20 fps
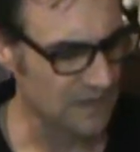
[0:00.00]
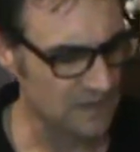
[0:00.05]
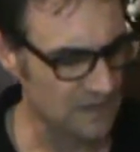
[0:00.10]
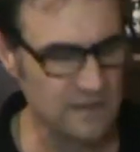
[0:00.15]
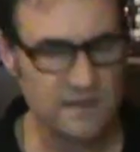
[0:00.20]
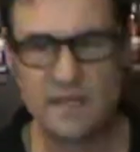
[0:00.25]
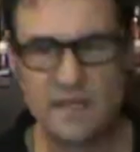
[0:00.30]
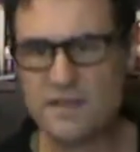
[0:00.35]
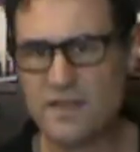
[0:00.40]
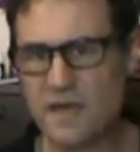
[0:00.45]

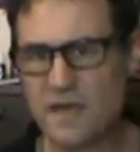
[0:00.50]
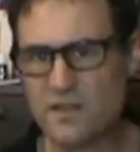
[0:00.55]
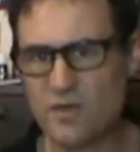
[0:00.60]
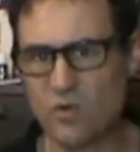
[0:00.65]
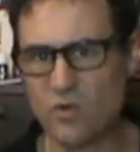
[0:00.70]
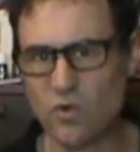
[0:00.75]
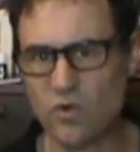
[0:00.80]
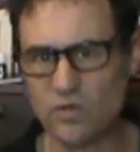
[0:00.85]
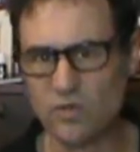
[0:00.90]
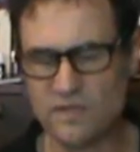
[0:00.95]
Now, the other
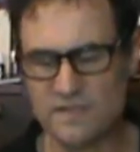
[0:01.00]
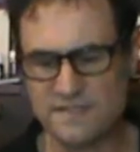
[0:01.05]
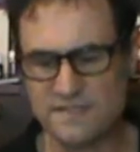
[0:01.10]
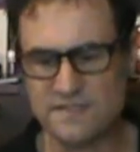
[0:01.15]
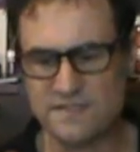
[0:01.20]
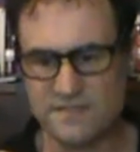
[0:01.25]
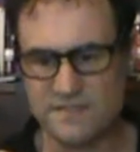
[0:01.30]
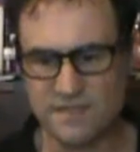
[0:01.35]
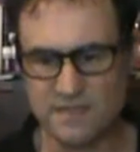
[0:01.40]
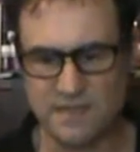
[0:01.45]
oil that's
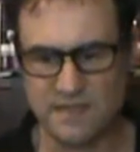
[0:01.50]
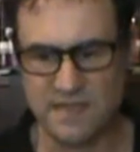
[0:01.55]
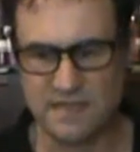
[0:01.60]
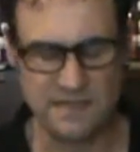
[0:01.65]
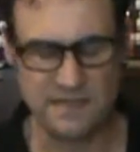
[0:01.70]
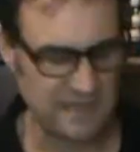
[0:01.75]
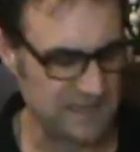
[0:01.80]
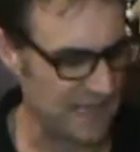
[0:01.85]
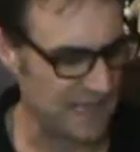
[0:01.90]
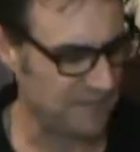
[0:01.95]

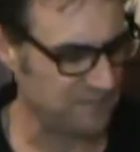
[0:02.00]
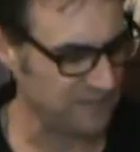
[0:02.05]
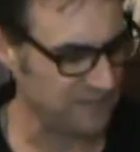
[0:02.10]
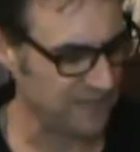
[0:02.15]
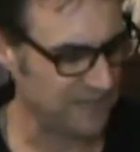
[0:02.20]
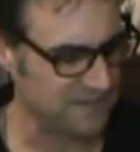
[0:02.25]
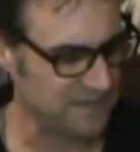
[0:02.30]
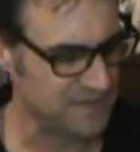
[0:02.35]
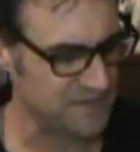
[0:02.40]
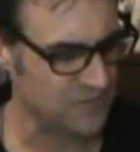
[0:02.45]
in that
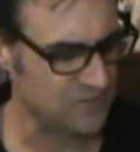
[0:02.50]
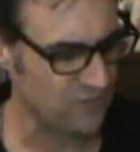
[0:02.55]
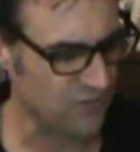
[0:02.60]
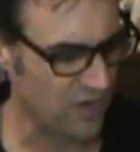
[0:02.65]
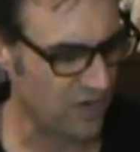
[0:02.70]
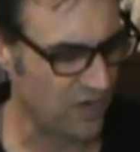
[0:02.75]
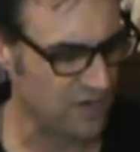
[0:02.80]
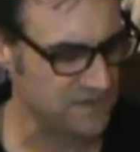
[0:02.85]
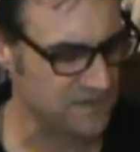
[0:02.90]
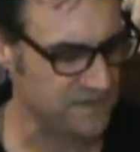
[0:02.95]
blend is
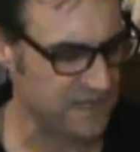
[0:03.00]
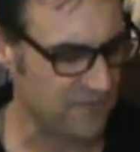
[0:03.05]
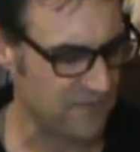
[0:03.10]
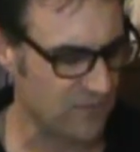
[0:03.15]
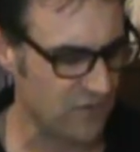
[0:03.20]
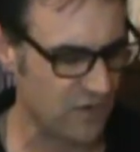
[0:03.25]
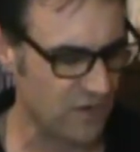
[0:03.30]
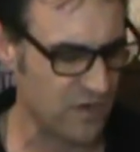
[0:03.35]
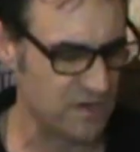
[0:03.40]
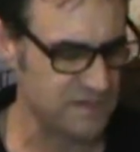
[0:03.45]
rose, and
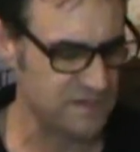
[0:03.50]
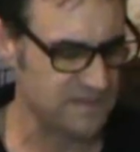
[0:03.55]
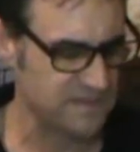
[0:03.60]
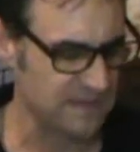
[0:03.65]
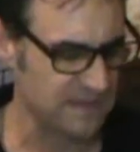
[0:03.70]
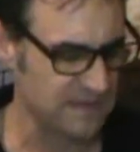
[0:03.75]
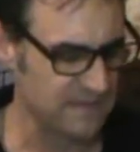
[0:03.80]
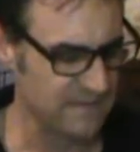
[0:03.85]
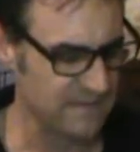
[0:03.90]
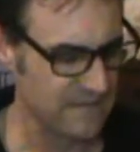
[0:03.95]

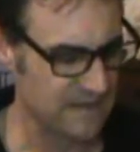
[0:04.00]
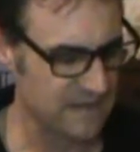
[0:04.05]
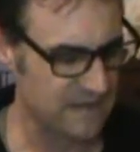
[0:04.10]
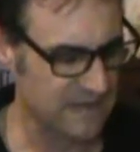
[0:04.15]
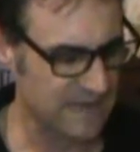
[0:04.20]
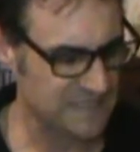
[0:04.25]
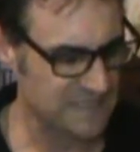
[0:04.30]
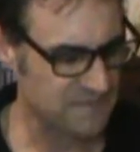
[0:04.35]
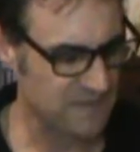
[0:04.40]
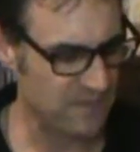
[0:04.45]
rose
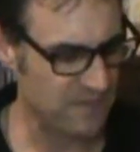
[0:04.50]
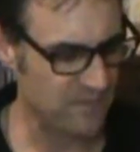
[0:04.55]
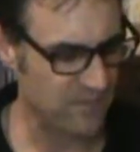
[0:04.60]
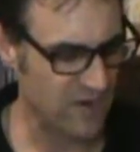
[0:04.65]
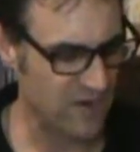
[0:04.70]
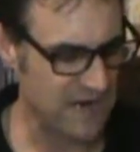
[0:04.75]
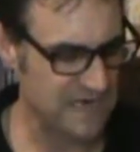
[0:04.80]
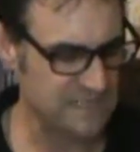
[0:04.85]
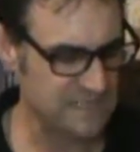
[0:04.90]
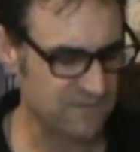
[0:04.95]
has been
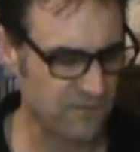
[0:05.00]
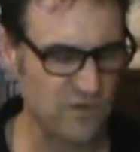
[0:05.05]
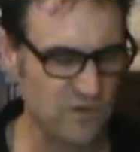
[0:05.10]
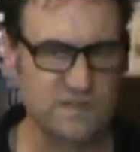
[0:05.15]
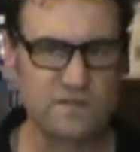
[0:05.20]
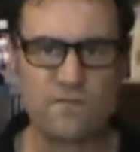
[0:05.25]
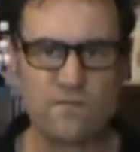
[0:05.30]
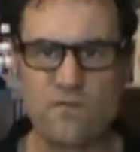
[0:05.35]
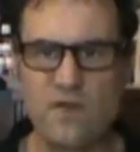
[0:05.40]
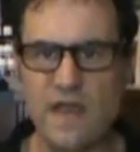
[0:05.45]
praised for
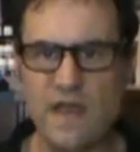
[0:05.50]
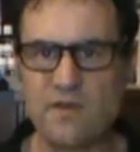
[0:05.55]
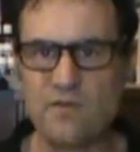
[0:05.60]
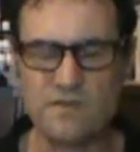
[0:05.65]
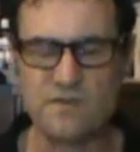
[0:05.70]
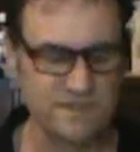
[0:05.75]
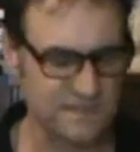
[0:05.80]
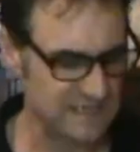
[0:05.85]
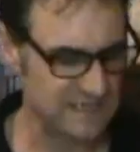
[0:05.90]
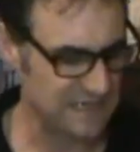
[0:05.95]
its
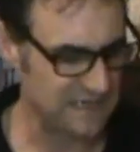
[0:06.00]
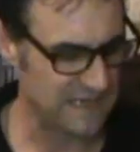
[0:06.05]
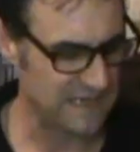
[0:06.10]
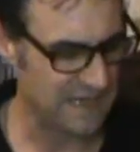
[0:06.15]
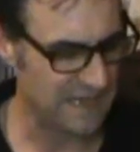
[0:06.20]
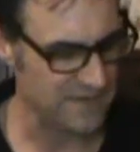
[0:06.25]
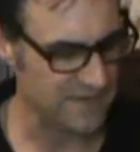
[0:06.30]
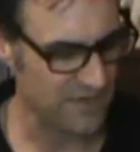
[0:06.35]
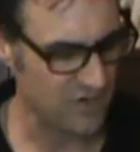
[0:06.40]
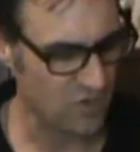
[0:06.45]
fragrance and
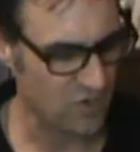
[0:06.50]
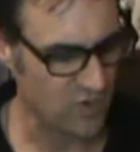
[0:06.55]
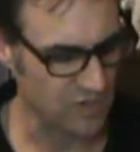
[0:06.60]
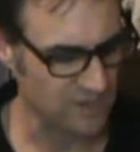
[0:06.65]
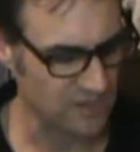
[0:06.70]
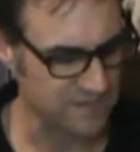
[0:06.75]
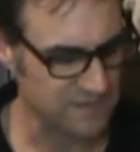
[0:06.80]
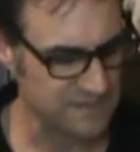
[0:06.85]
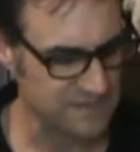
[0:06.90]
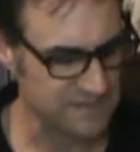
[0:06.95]
other
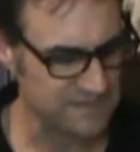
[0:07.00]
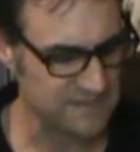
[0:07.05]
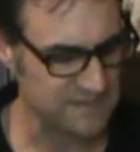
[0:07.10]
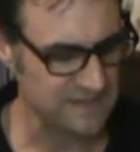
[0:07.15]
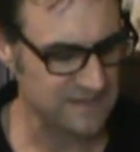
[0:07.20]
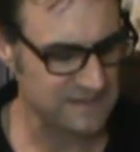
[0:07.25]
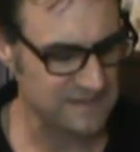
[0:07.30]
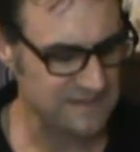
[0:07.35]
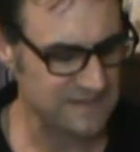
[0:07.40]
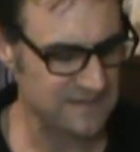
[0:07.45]
qualities
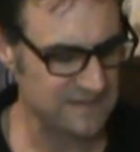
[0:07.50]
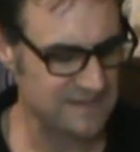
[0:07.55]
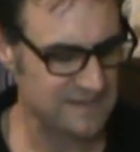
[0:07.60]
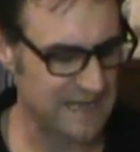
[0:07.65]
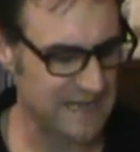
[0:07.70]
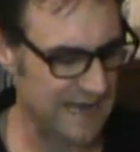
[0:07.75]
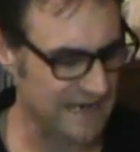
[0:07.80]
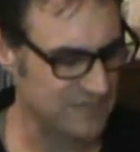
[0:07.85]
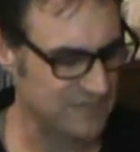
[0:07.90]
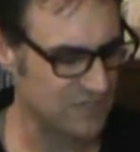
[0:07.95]

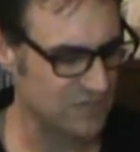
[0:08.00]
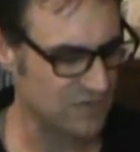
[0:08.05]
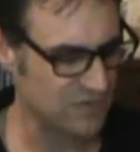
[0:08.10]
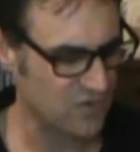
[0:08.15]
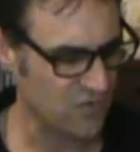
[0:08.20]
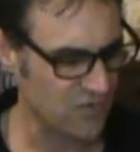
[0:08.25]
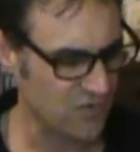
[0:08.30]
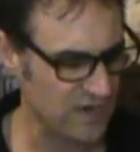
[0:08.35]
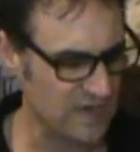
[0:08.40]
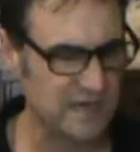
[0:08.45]
since ancient
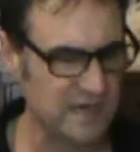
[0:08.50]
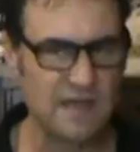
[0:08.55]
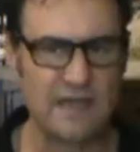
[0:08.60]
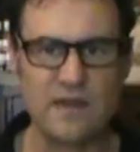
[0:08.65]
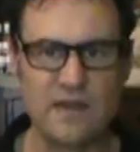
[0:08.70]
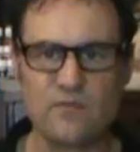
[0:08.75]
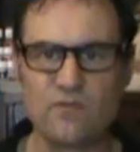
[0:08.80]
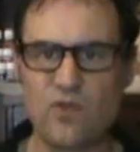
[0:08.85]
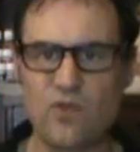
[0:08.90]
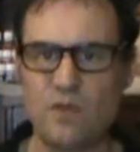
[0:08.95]
Greek
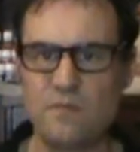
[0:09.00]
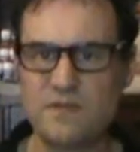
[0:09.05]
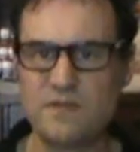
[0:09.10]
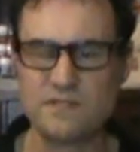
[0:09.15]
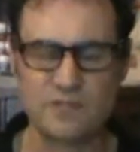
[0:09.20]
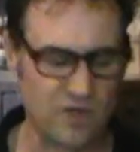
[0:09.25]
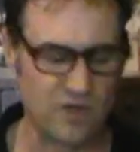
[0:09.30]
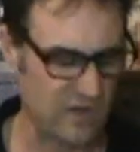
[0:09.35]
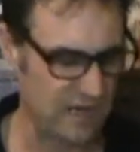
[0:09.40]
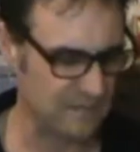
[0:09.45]
and Roman
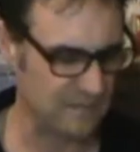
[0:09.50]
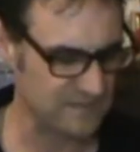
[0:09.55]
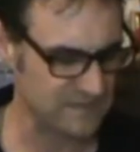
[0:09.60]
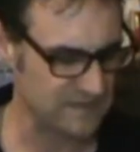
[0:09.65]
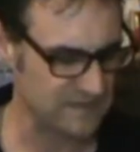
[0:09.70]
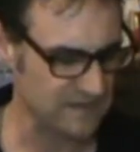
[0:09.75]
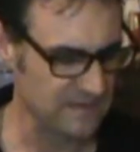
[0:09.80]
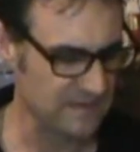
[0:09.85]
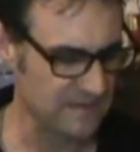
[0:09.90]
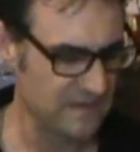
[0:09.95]
times.